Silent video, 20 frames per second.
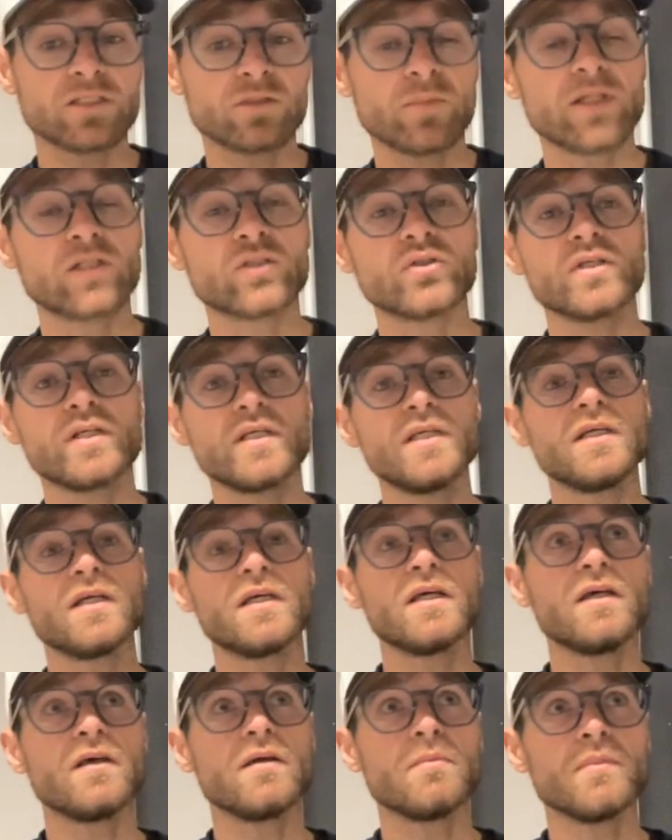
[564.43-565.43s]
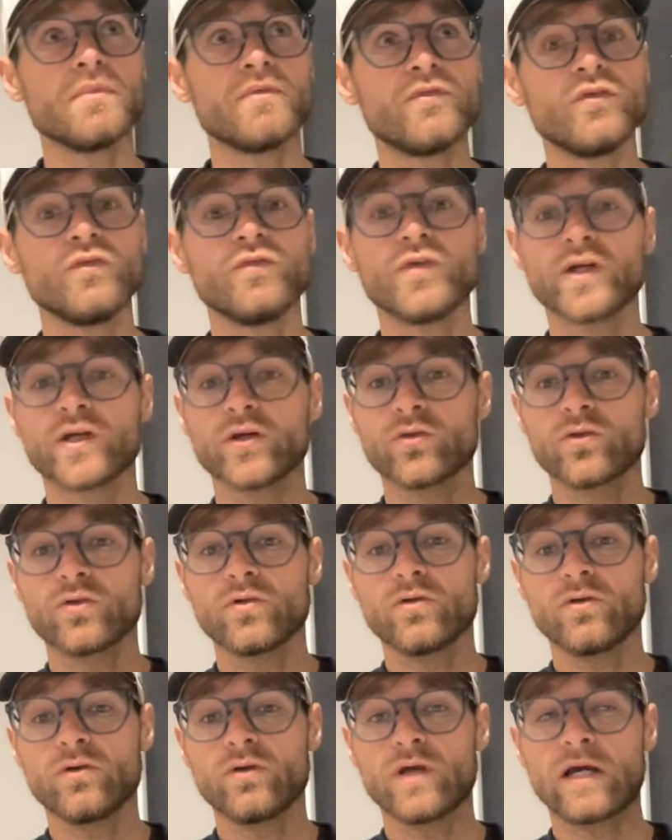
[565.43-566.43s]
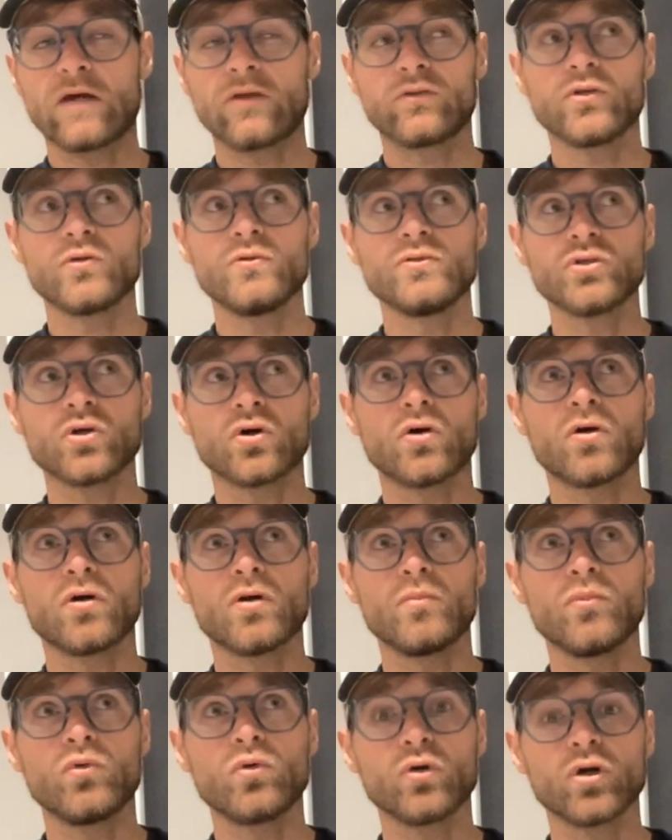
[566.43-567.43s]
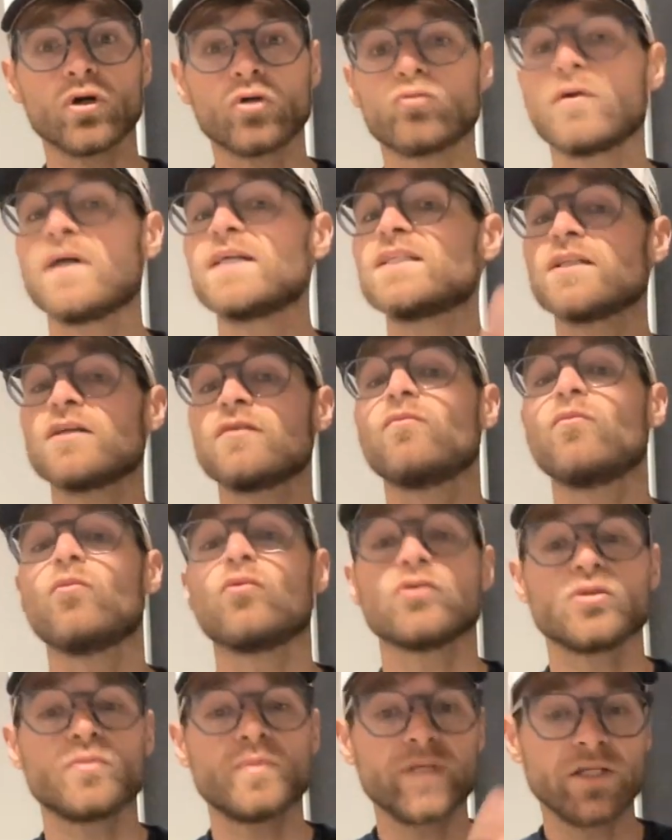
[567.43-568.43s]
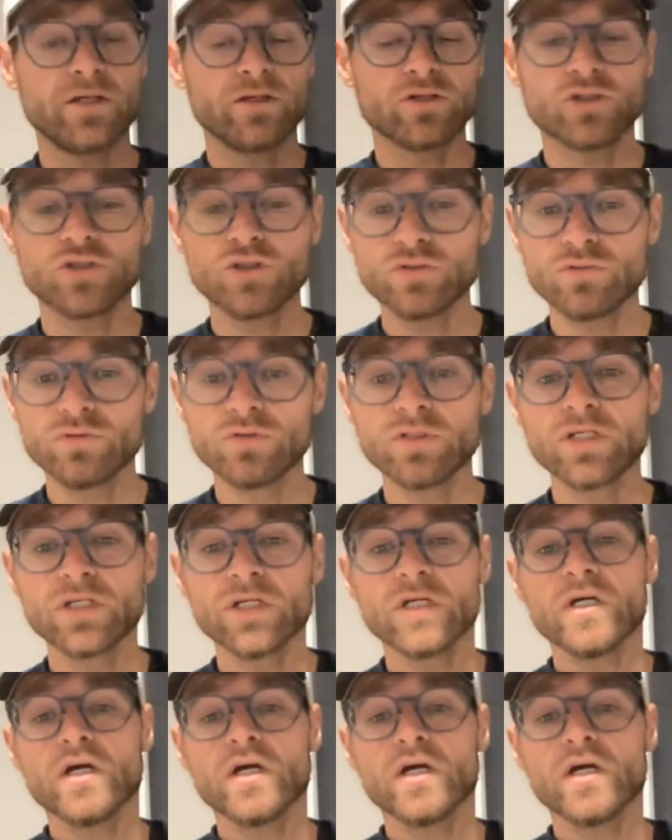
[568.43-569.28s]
especially if you figure out those are more aggressive, more speedier shoes.